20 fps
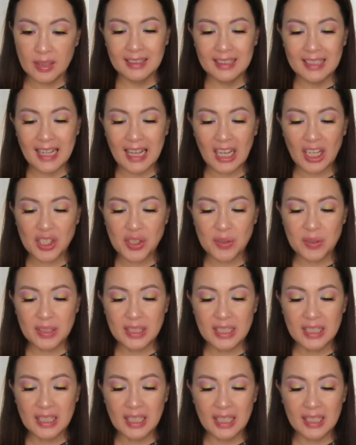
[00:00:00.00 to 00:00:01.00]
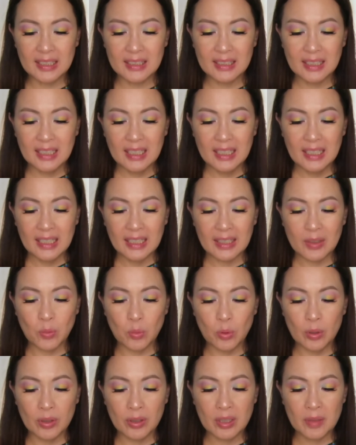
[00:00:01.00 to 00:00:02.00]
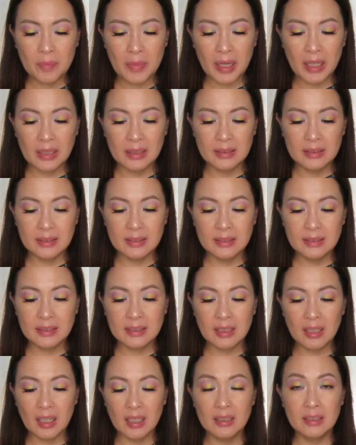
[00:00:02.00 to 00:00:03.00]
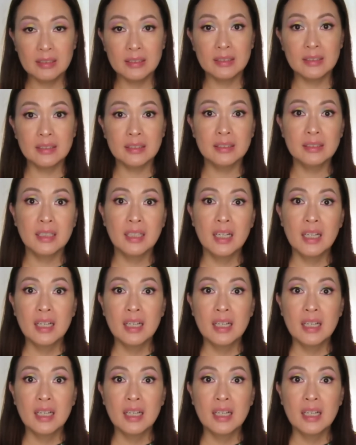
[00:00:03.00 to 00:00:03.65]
I actually got a watermelon color